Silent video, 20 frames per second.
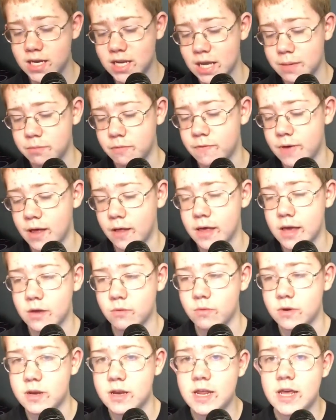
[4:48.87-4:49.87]
type of
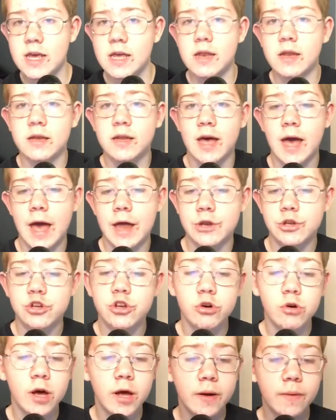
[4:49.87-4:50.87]
alien would need attached
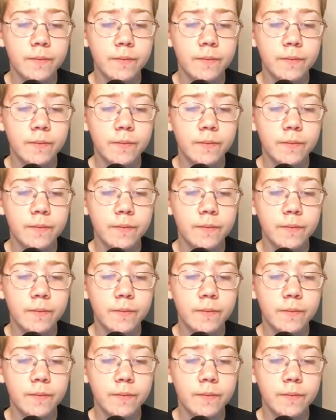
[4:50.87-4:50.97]
to it.